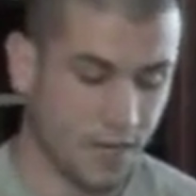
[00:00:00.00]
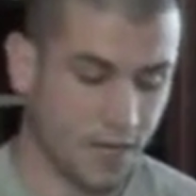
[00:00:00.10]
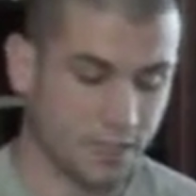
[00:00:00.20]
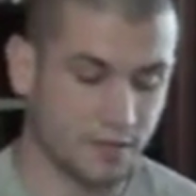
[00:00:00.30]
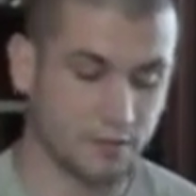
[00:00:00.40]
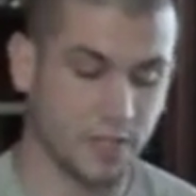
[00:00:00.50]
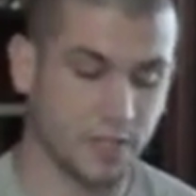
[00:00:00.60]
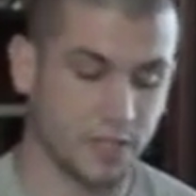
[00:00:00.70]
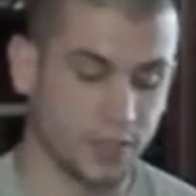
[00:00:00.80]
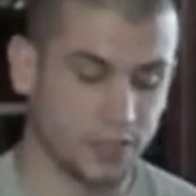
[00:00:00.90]
Active
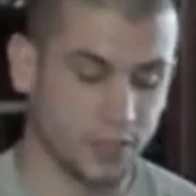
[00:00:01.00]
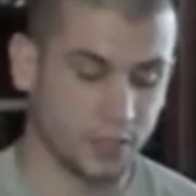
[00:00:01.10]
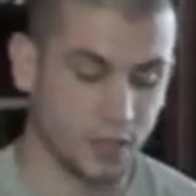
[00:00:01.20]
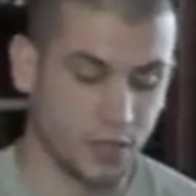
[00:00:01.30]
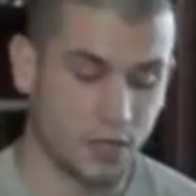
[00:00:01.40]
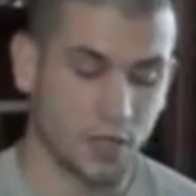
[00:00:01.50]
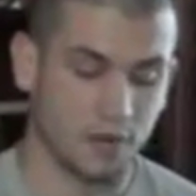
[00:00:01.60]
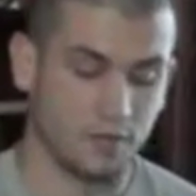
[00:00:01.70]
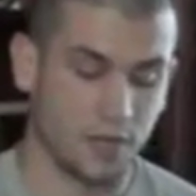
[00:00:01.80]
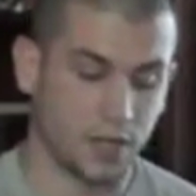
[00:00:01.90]
mediation
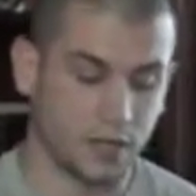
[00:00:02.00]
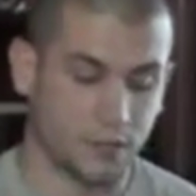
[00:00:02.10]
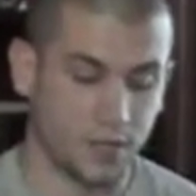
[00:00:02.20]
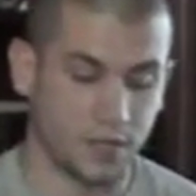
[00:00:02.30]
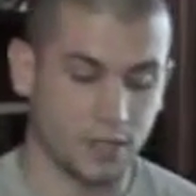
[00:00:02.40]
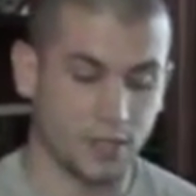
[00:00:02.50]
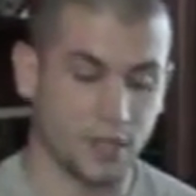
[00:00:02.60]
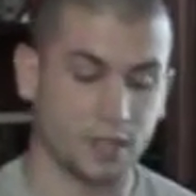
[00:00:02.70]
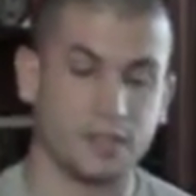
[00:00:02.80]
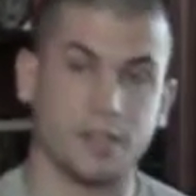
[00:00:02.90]
of violent media
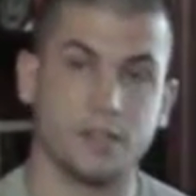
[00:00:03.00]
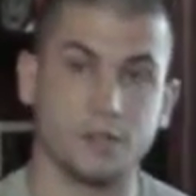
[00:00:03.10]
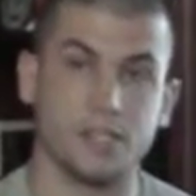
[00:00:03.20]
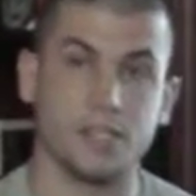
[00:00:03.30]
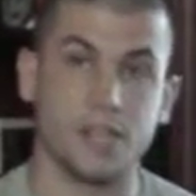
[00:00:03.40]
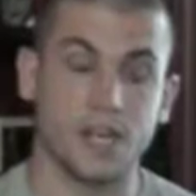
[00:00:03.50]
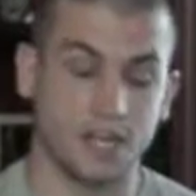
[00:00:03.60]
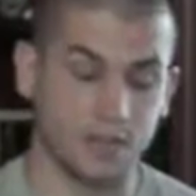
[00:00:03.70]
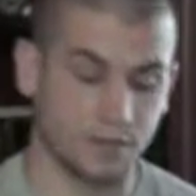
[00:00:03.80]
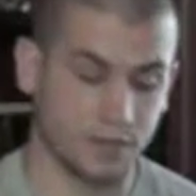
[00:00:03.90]
content was
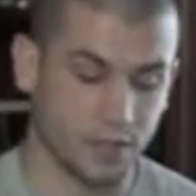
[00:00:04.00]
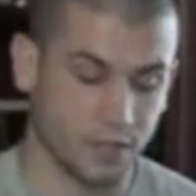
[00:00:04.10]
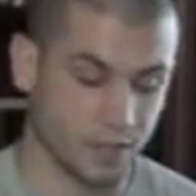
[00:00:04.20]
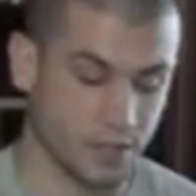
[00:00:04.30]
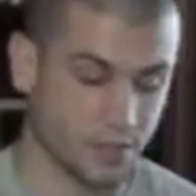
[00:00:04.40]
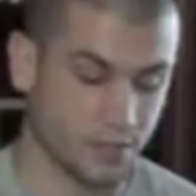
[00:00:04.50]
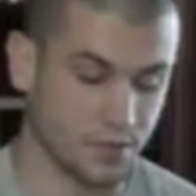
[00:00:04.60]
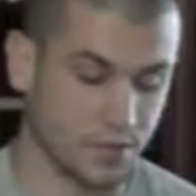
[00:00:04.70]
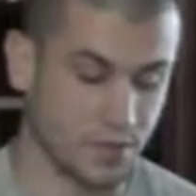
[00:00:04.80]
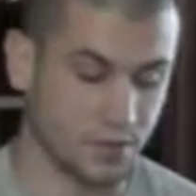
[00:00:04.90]
negatively
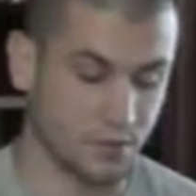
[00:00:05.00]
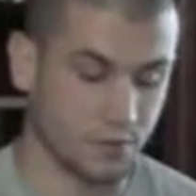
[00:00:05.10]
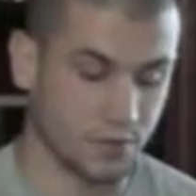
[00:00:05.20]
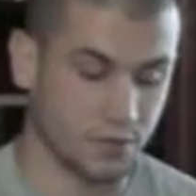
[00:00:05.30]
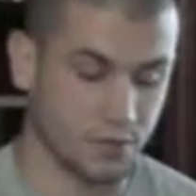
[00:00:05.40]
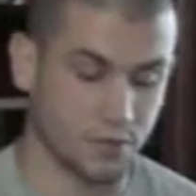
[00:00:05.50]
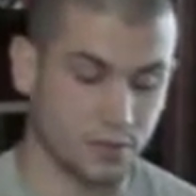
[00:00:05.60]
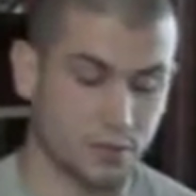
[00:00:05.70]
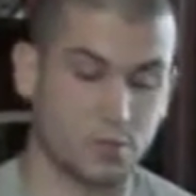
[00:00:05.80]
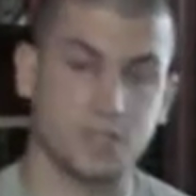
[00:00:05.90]
associated with
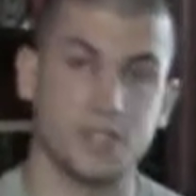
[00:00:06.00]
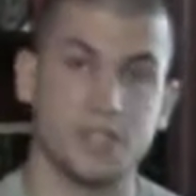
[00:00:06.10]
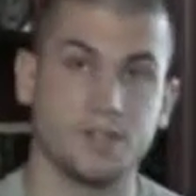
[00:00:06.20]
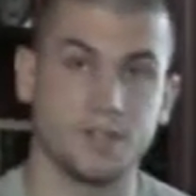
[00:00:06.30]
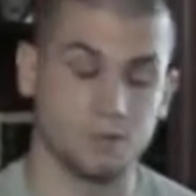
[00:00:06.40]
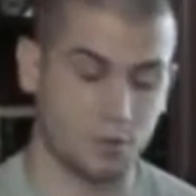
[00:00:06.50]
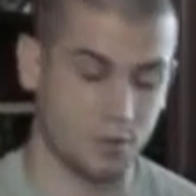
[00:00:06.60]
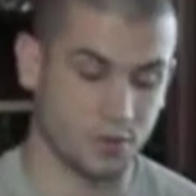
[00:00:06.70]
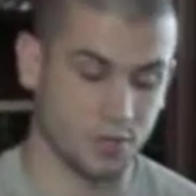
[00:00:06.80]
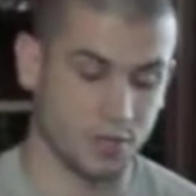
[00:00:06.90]
children's perceived
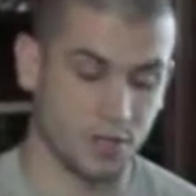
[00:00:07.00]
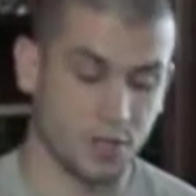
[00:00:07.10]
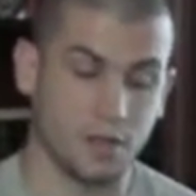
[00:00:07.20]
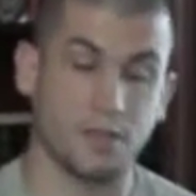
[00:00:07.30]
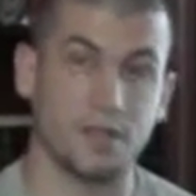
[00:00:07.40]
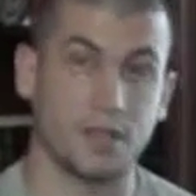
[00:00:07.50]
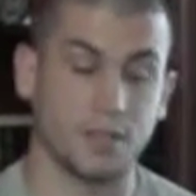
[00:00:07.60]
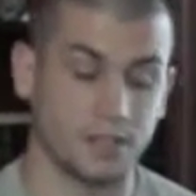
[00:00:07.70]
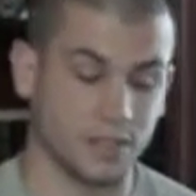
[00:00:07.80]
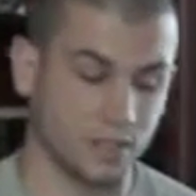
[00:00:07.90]
importance of
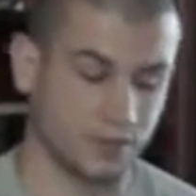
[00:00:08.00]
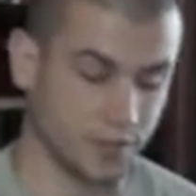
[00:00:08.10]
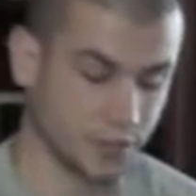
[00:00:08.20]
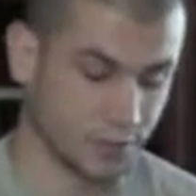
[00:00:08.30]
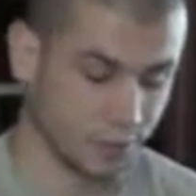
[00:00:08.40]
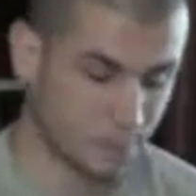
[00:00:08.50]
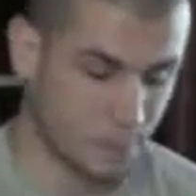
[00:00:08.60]
violent television.